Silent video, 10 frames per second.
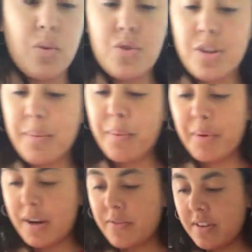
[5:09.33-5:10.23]
real German
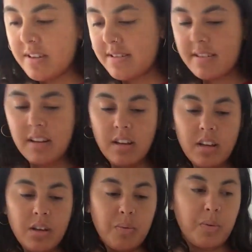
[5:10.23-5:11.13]
breakfast,
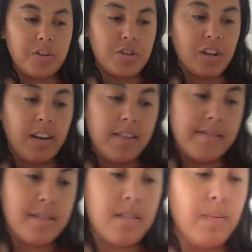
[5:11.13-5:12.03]
which
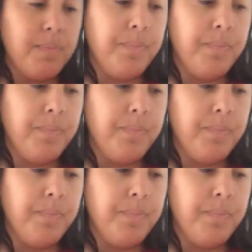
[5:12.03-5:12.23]
is